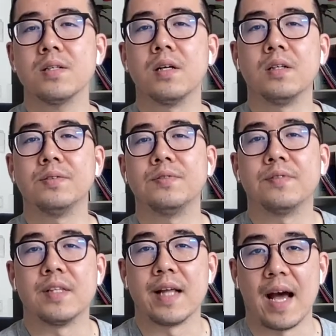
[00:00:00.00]
of
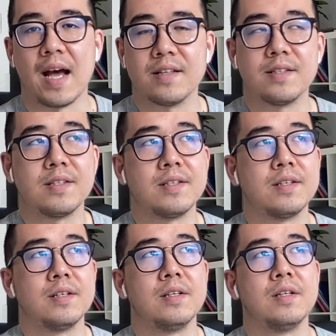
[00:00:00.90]
that,
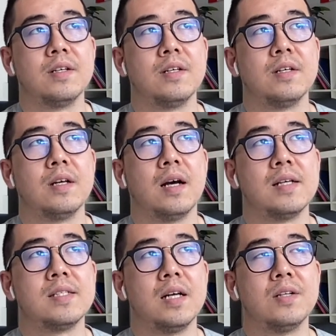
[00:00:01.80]
I
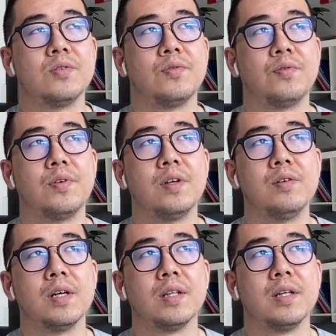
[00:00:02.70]
started to
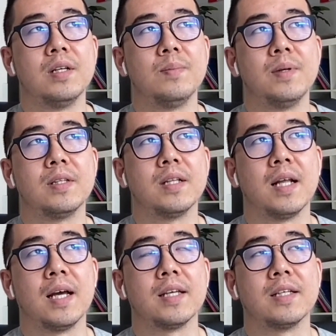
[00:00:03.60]
feel a little bit
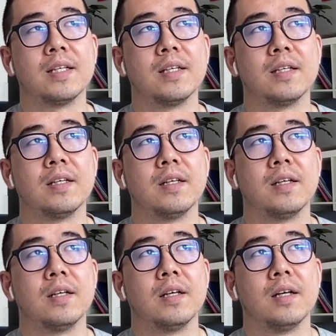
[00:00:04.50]
like
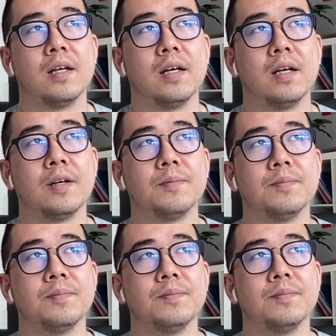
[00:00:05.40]

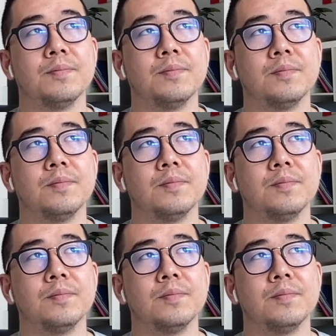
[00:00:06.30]
um,